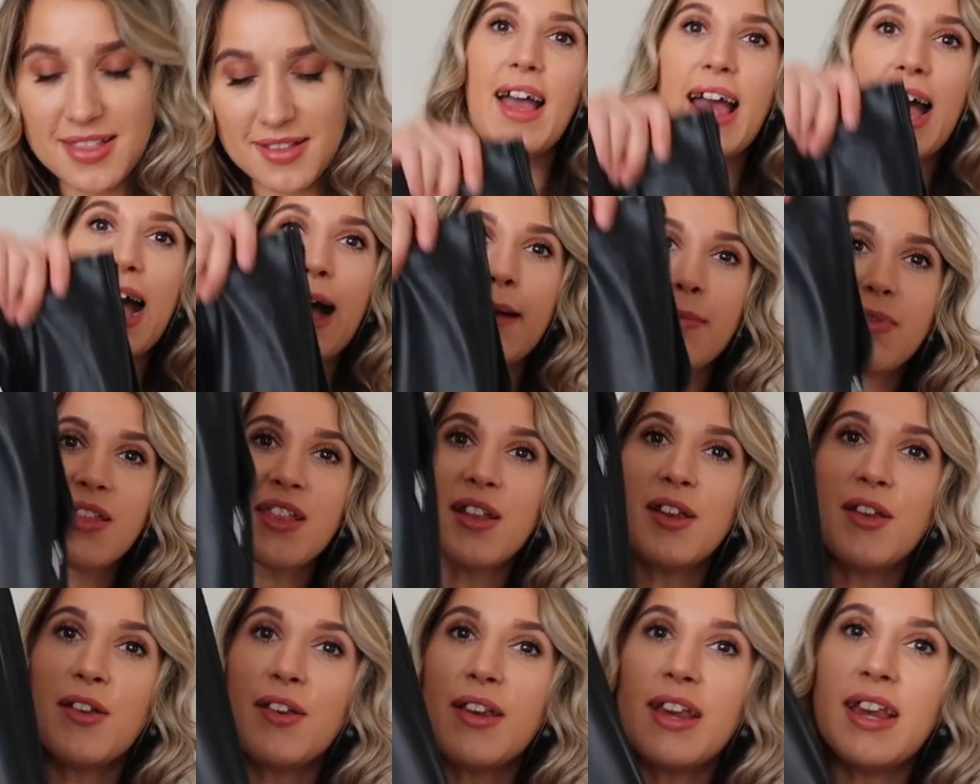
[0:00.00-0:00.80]
I
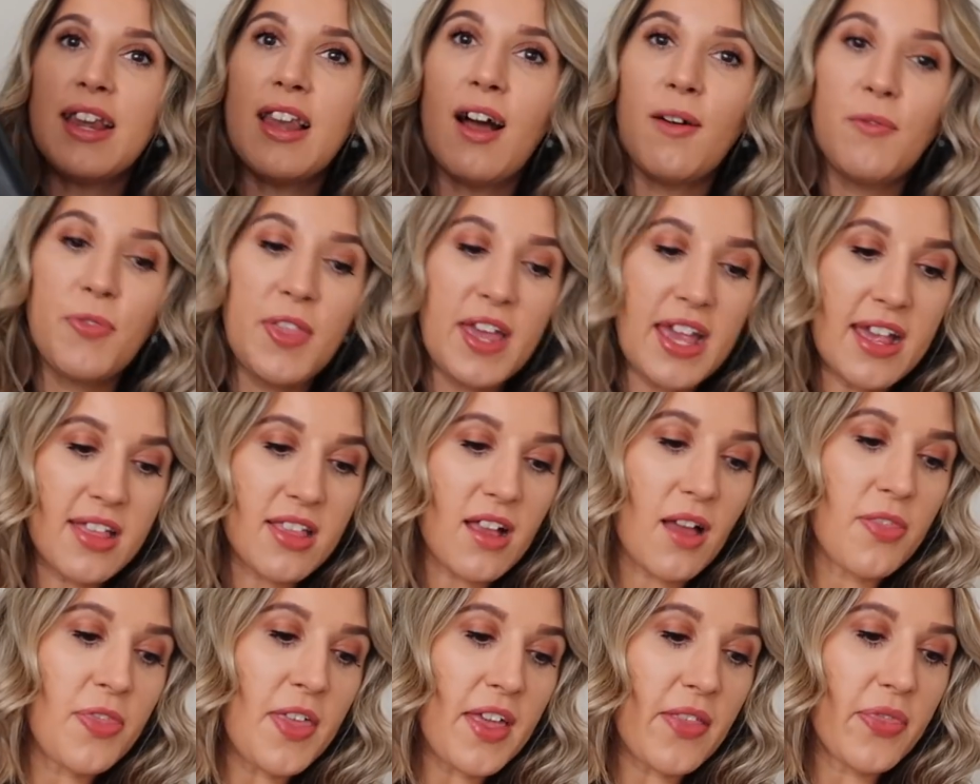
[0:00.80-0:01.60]
absolutely love these.
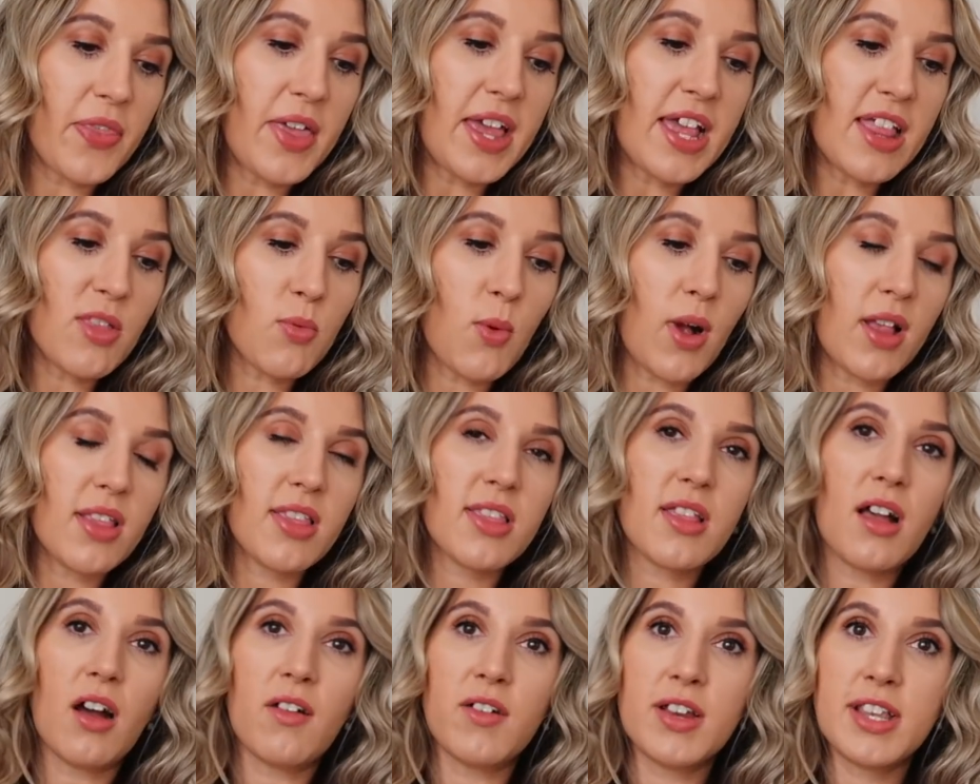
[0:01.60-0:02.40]
I think these
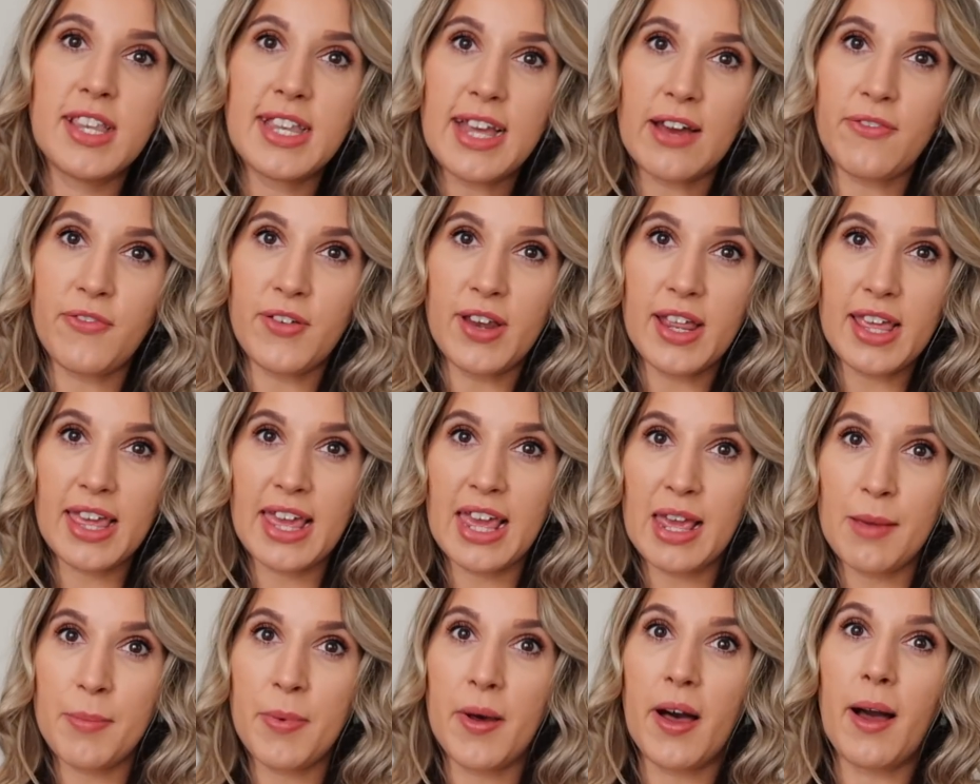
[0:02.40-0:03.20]
ones are a definite
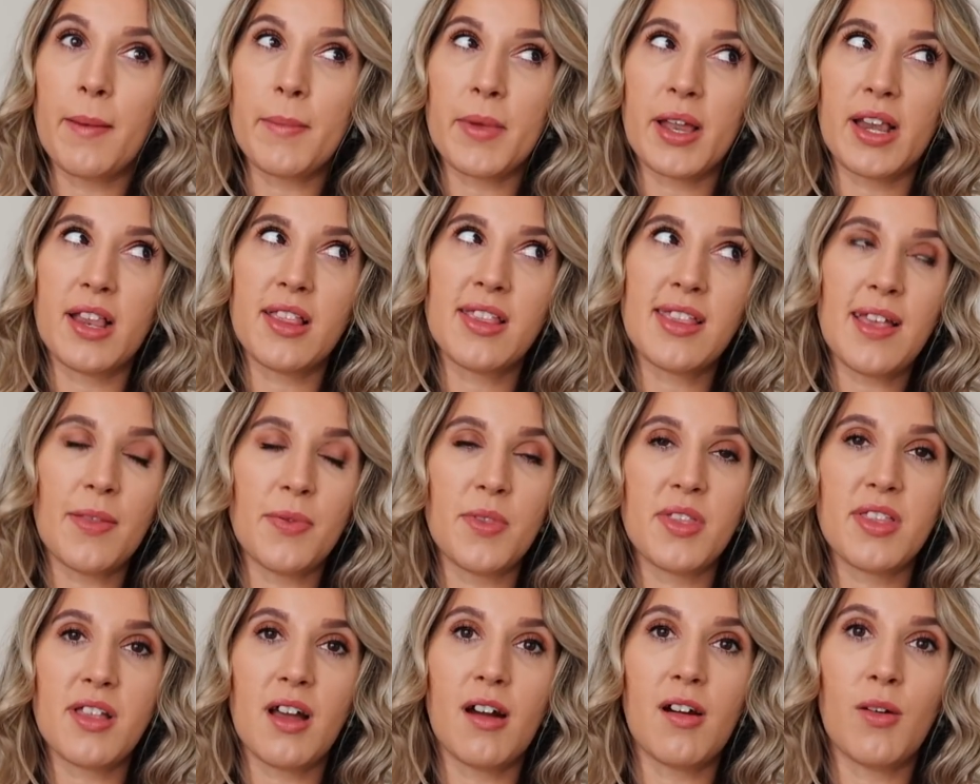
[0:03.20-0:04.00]
keeper. I'm going to send
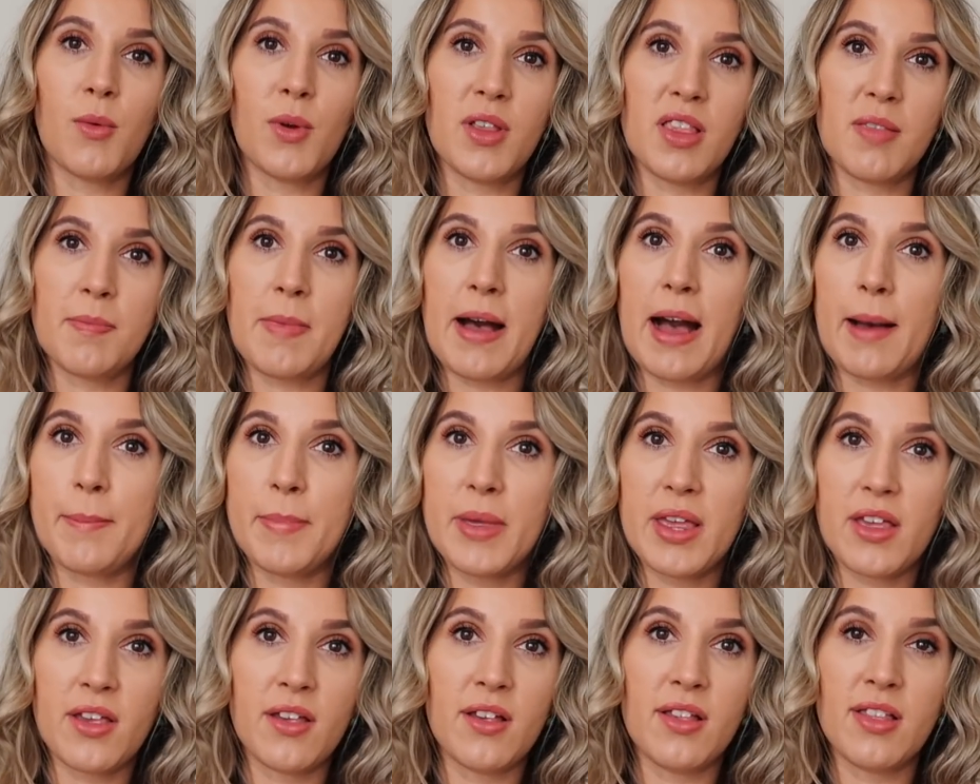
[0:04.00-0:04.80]
the Zara ones back
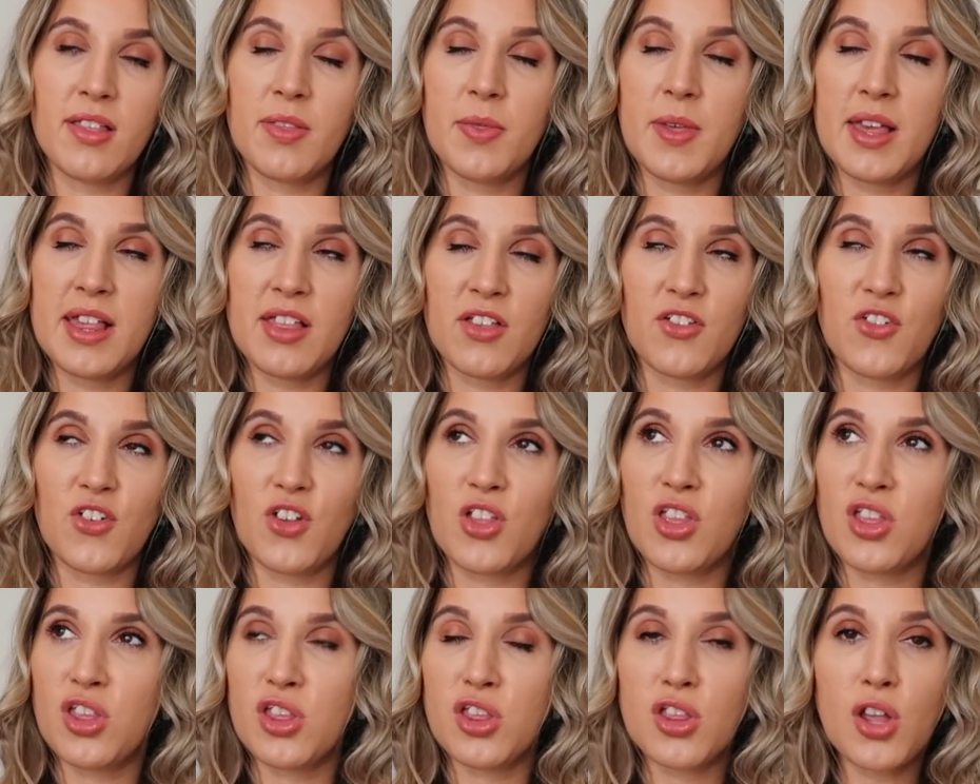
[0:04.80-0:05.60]
because these are
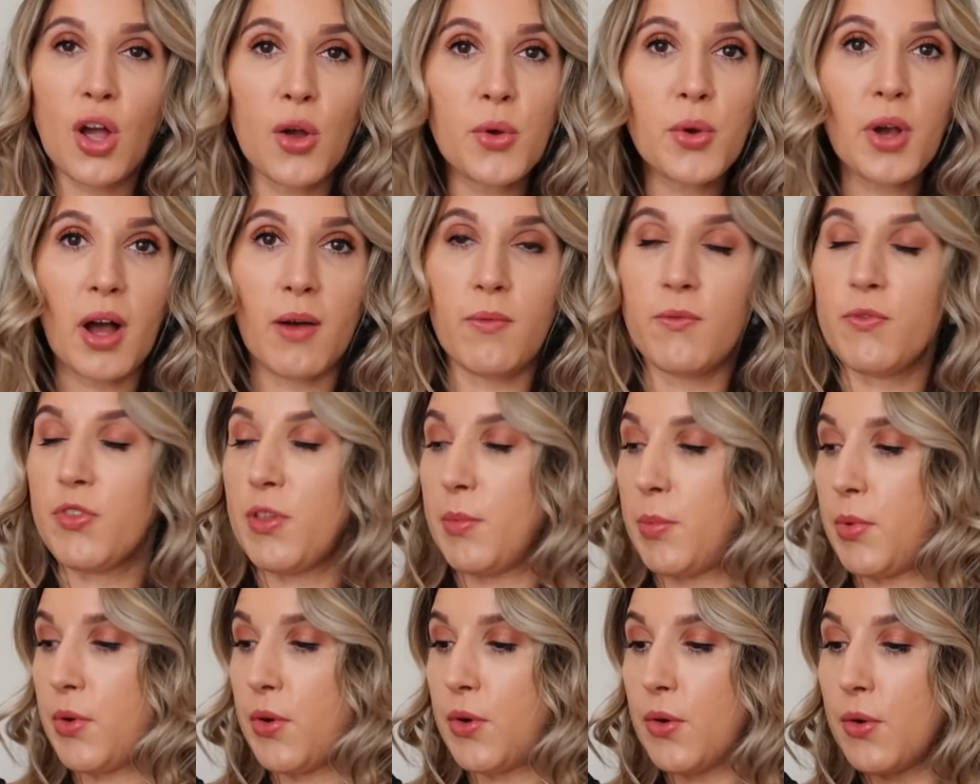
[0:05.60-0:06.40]
just so
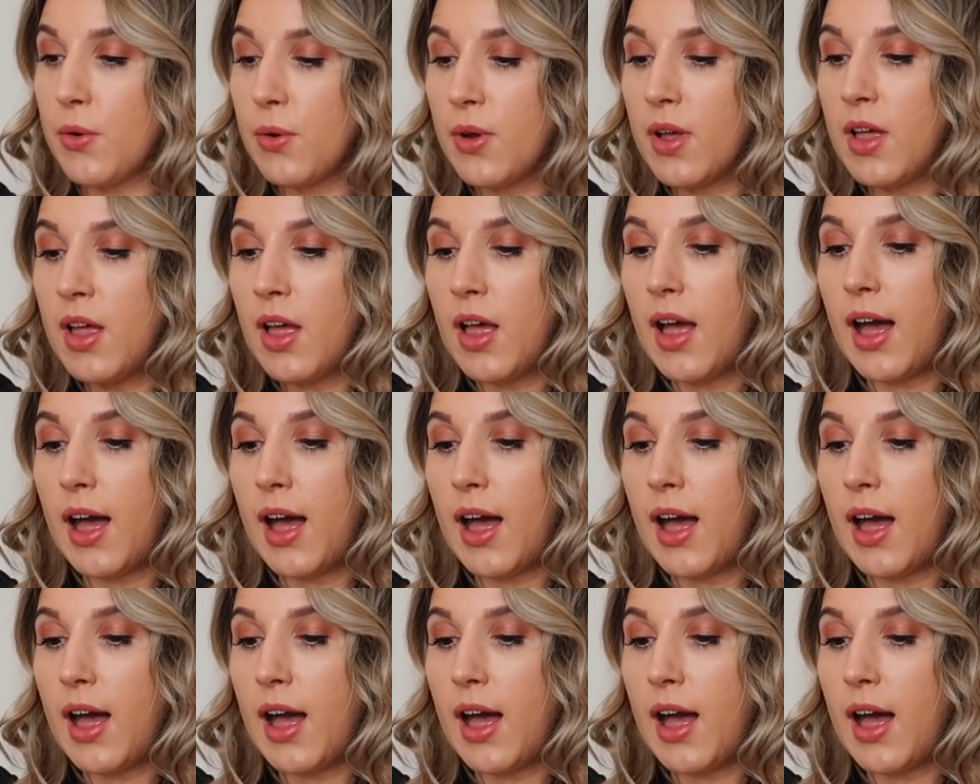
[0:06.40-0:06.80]
comfortable.